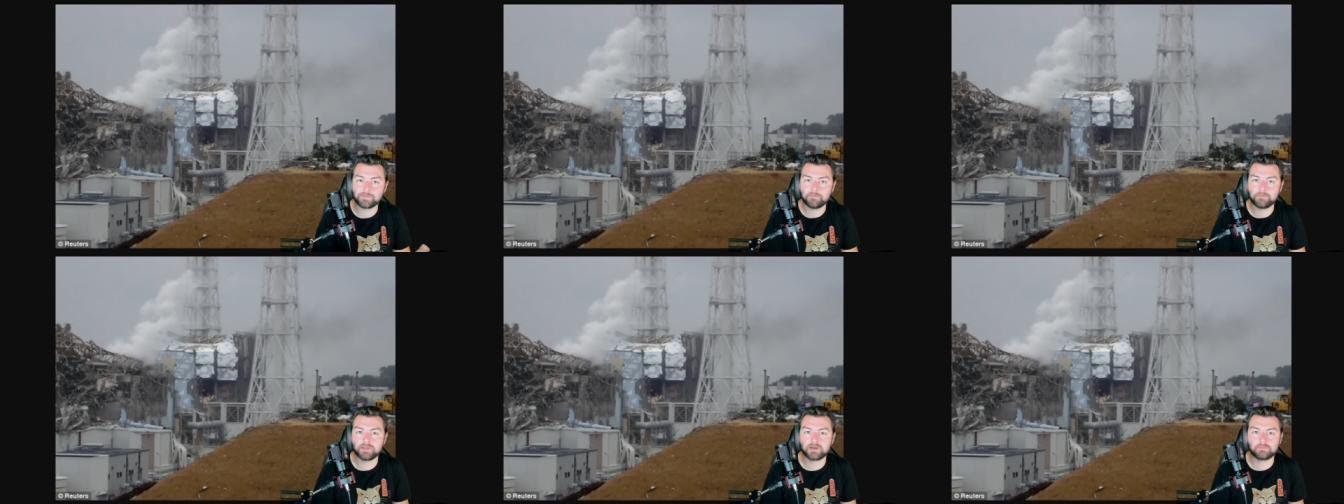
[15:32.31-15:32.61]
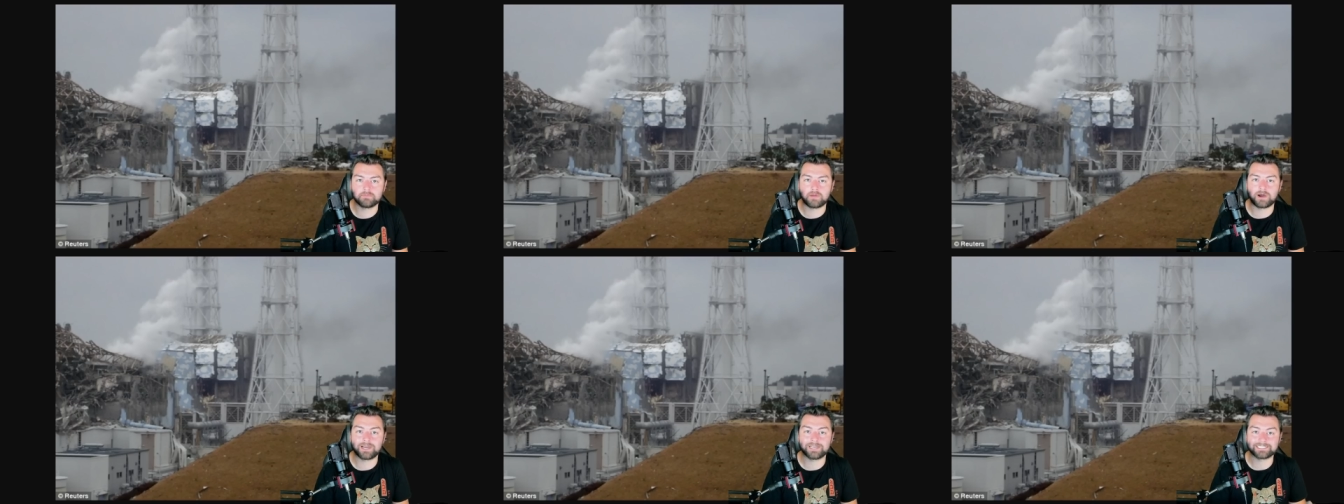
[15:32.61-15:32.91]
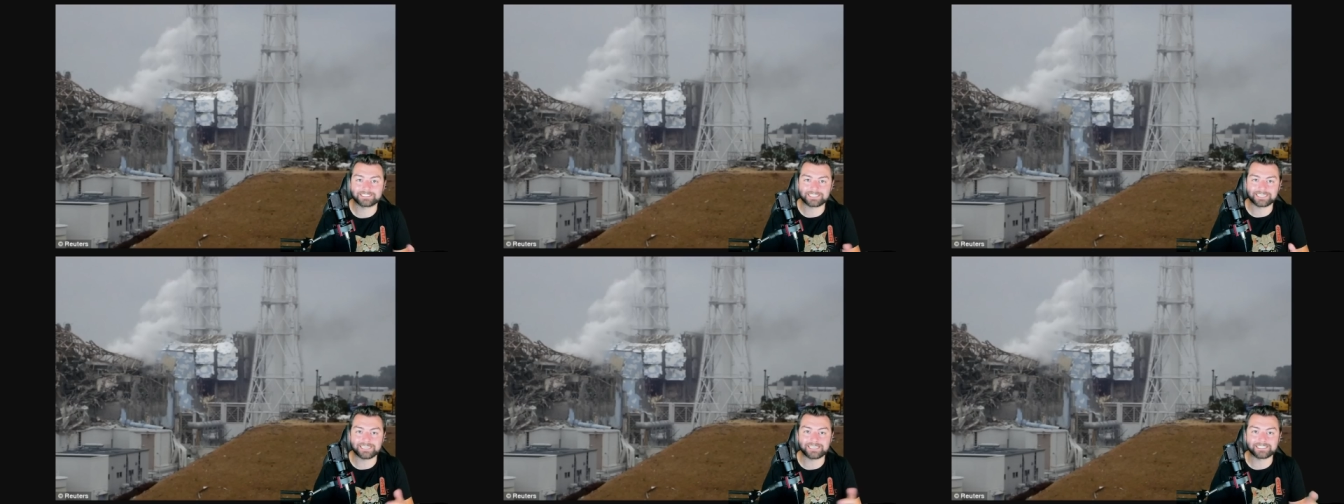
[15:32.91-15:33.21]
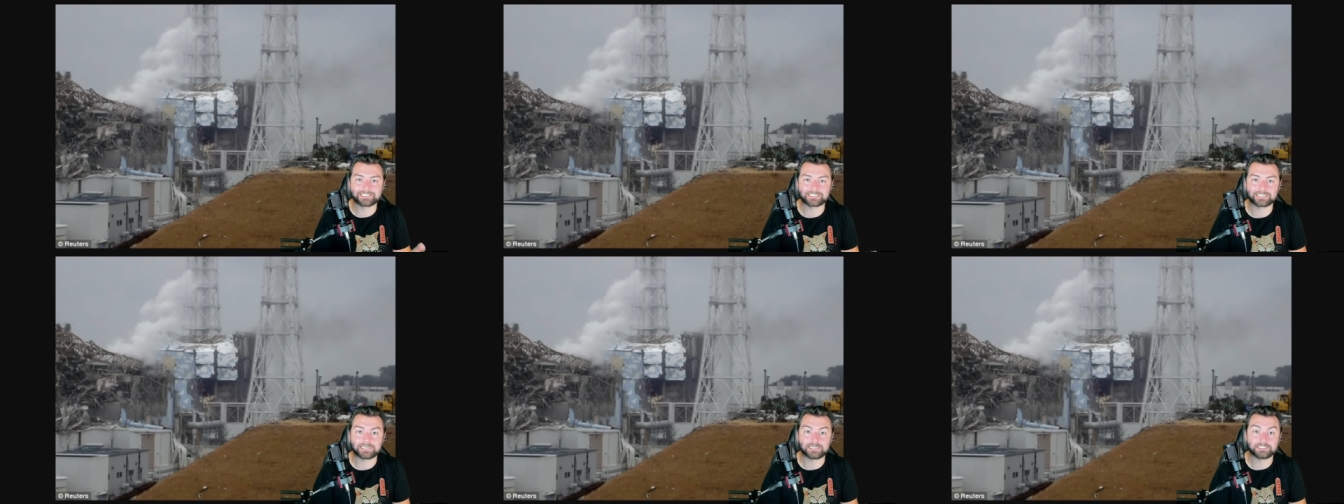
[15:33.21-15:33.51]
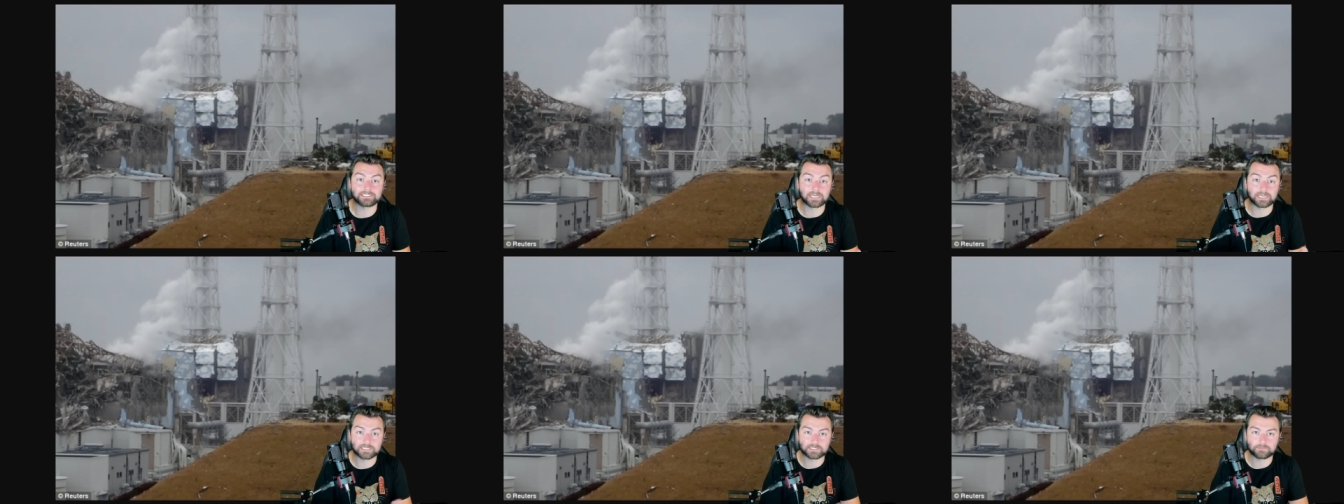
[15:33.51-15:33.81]
minimize the
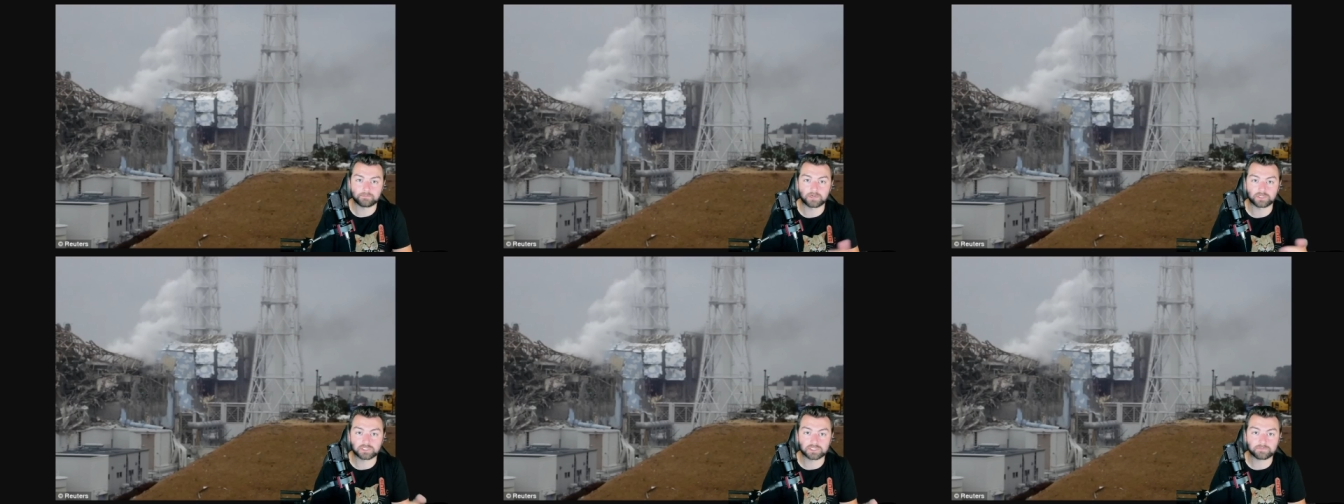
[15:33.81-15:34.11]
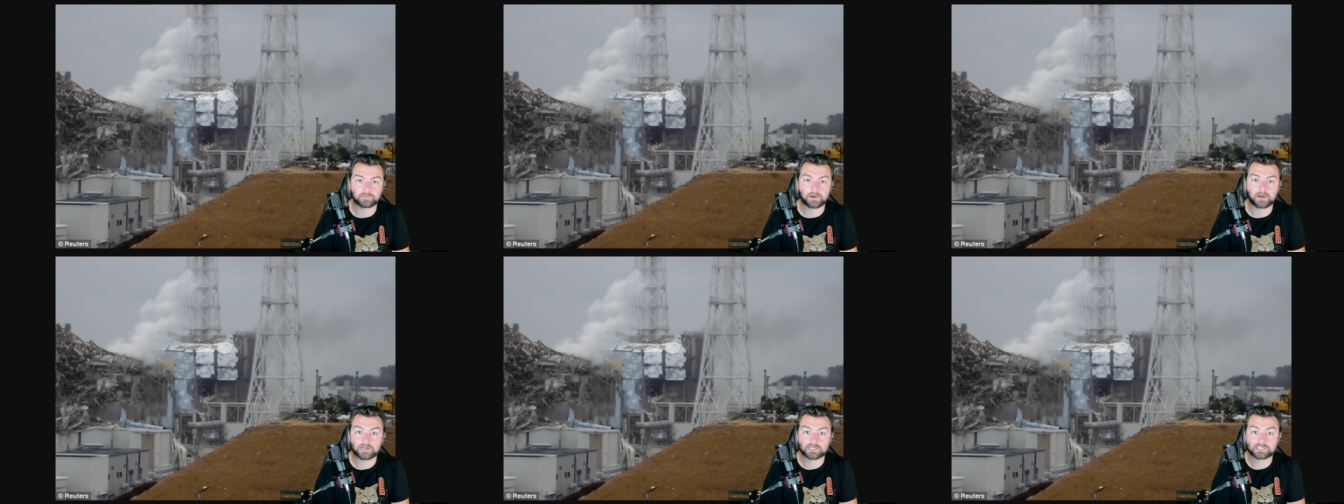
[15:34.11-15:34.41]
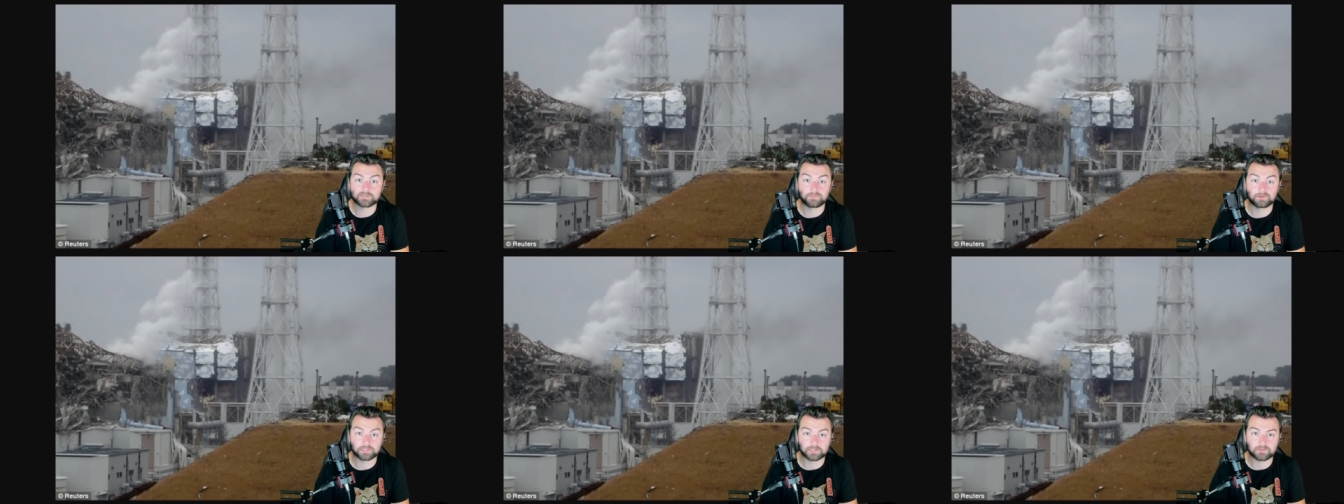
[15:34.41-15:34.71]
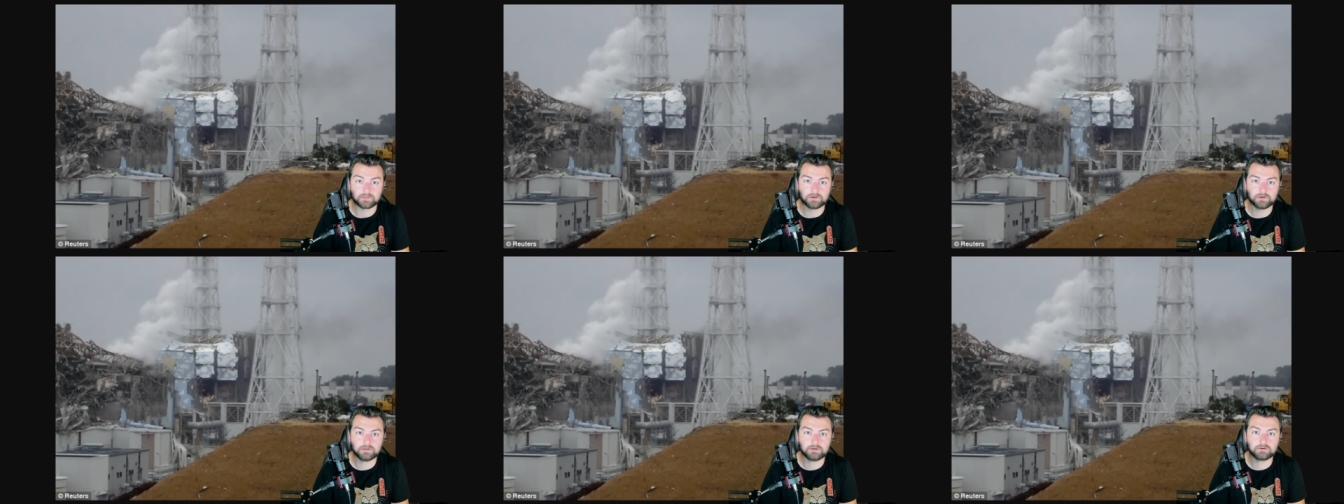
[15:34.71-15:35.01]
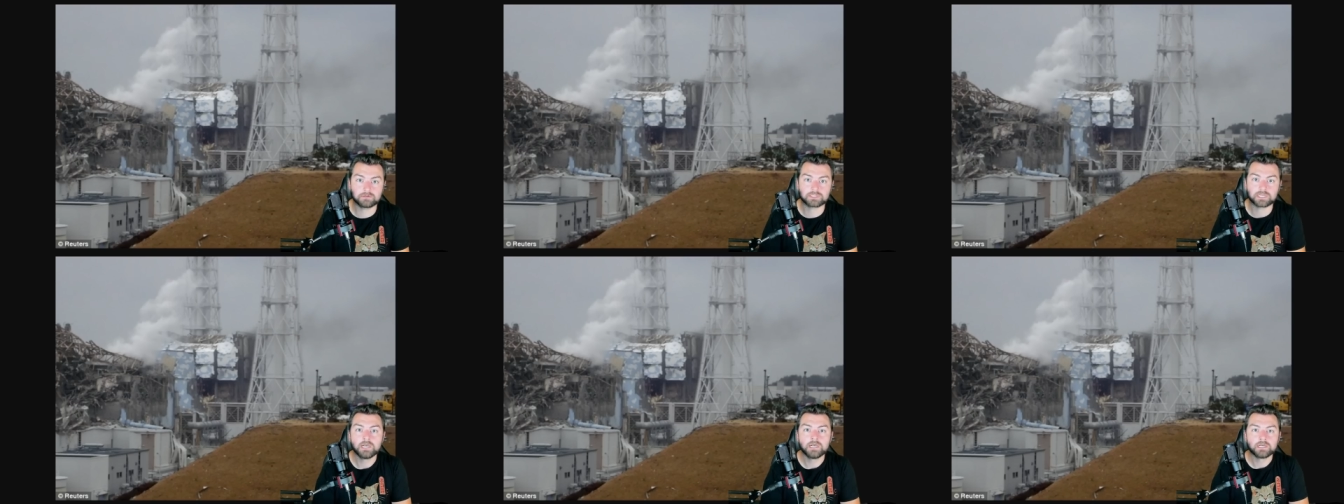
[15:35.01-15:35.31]
incident as much as possible in the
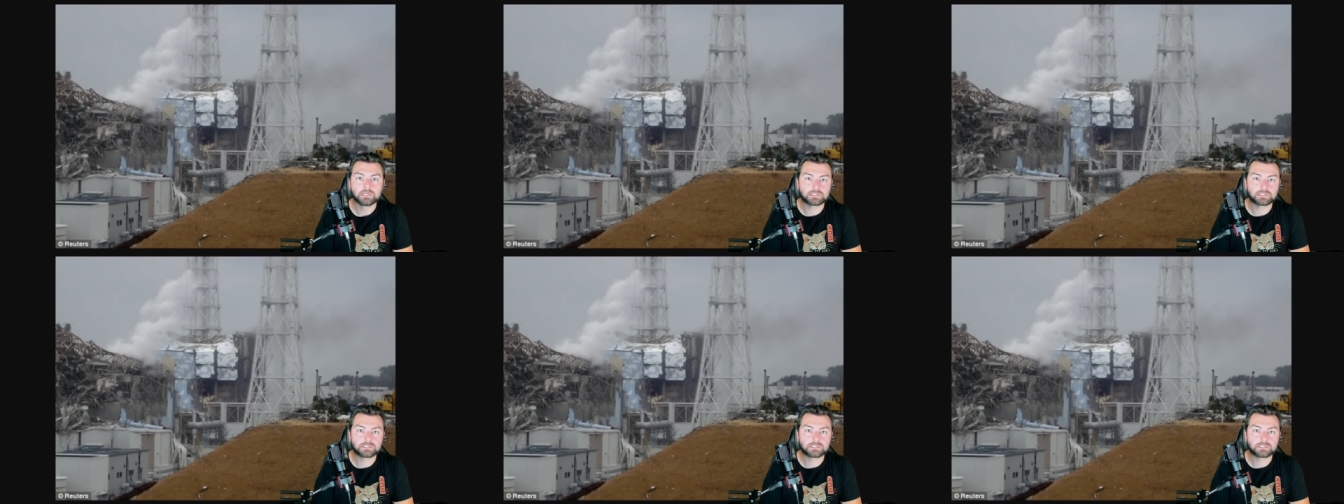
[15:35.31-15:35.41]
news